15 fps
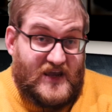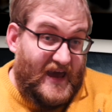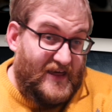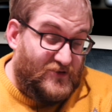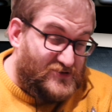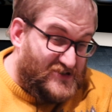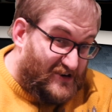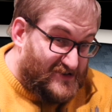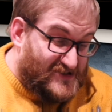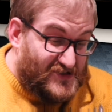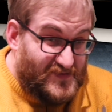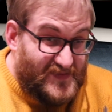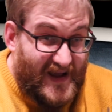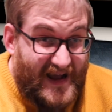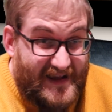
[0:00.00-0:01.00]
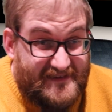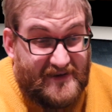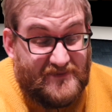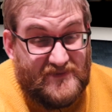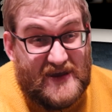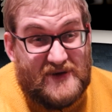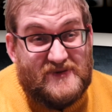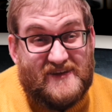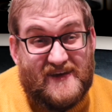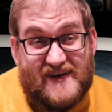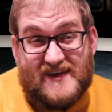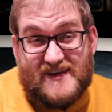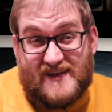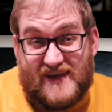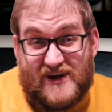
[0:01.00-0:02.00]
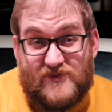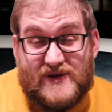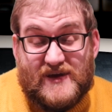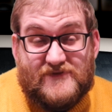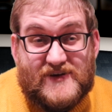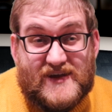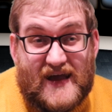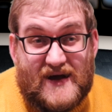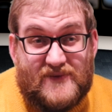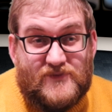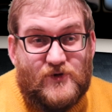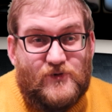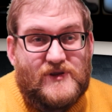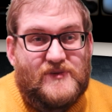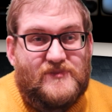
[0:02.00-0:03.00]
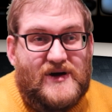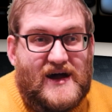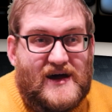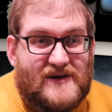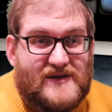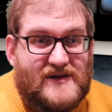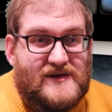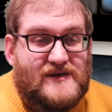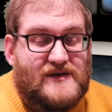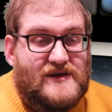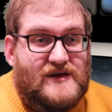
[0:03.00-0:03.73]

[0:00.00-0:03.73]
yeah, those aren't so bad. Maybe taking a little bit of a gamble with a battery.